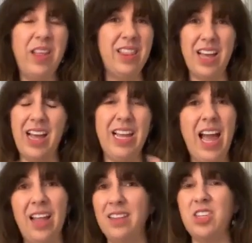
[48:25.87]
And, and that,
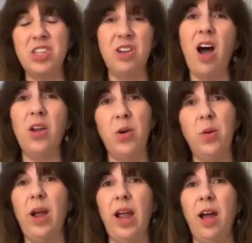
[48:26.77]
again, that's just not
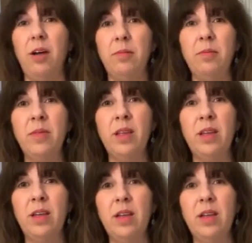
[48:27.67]
who I am.